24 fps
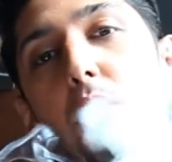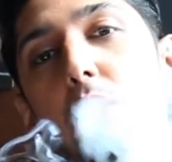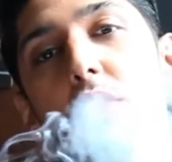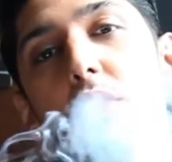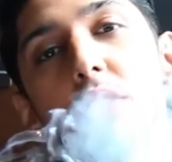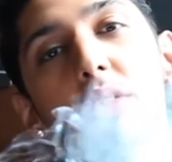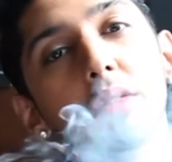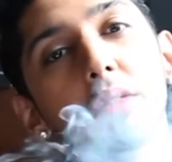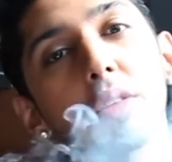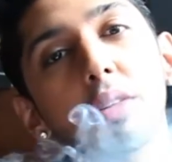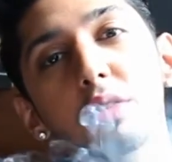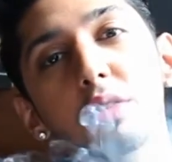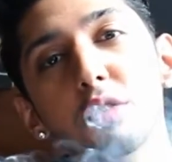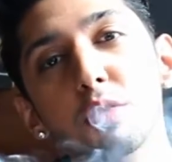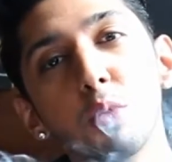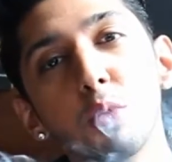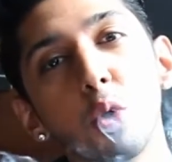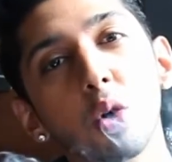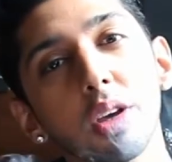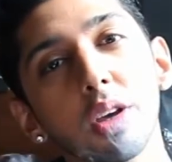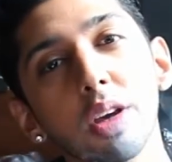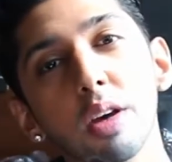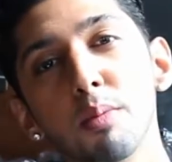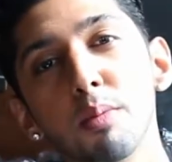Still
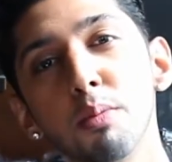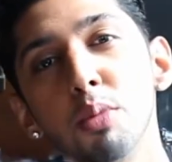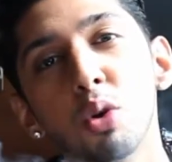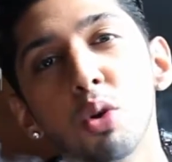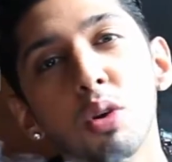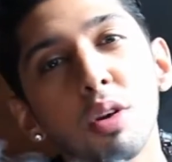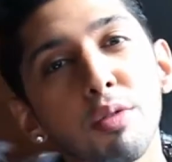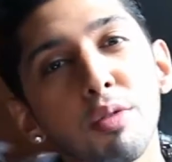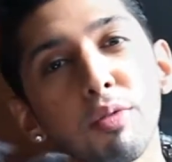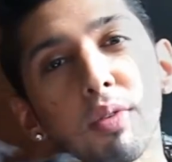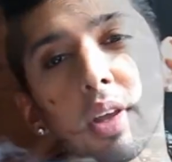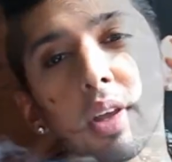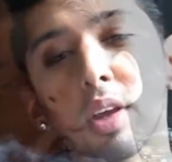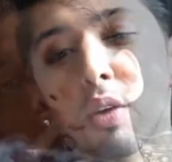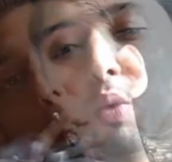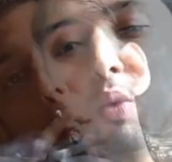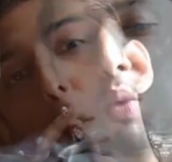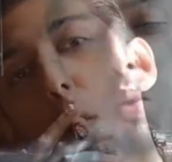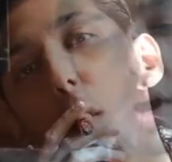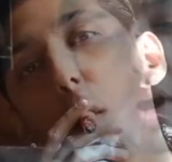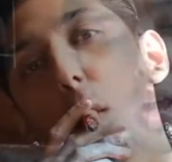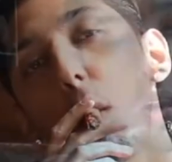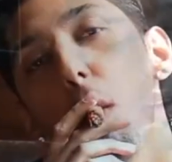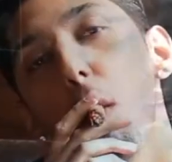smoking beautifully
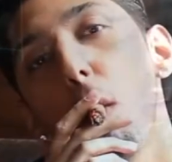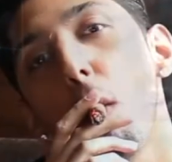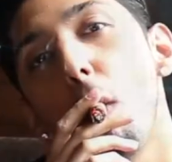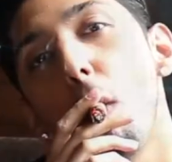well.